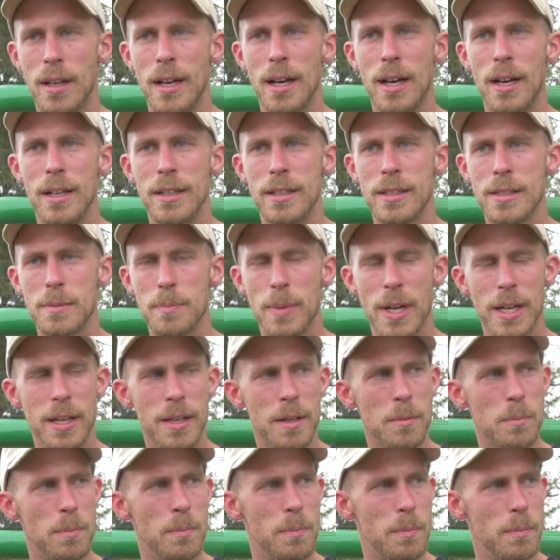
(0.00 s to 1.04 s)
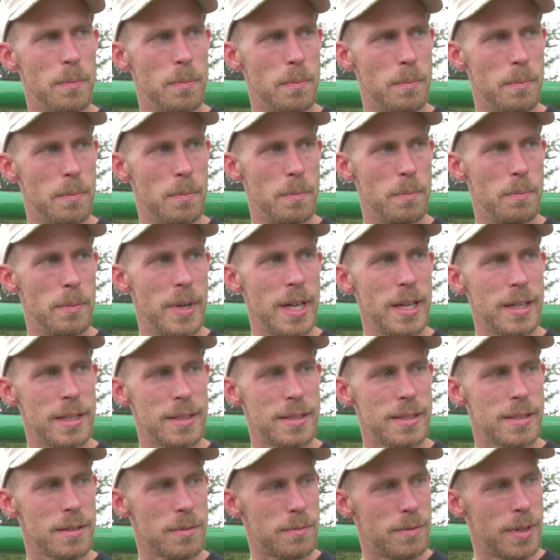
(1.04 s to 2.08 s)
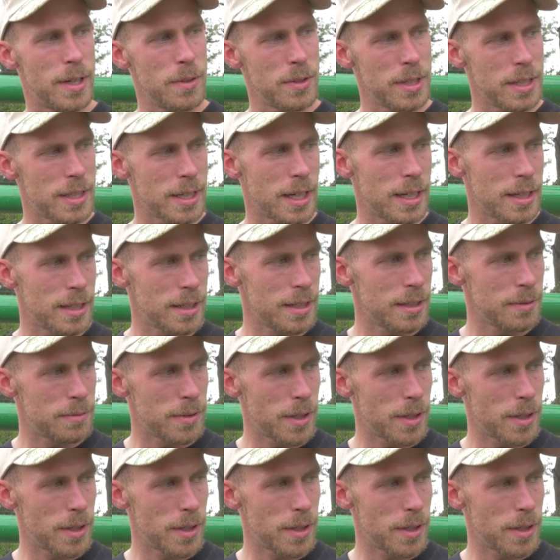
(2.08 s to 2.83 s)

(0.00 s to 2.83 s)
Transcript: and it's packing maize very tightly,